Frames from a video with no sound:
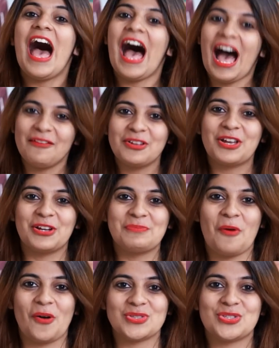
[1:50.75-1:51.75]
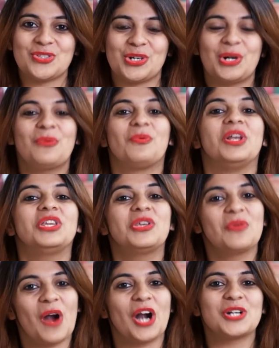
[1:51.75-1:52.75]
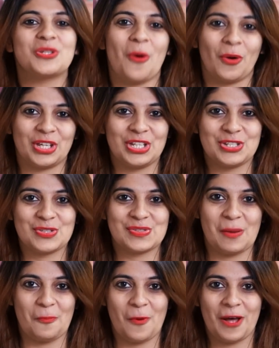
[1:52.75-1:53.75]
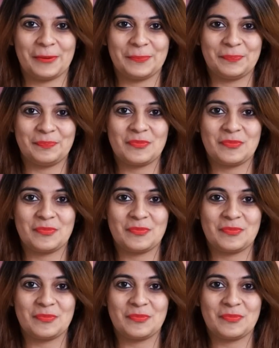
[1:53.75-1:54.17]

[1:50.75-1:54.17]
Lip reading: Have a good posture when you are talking to someone.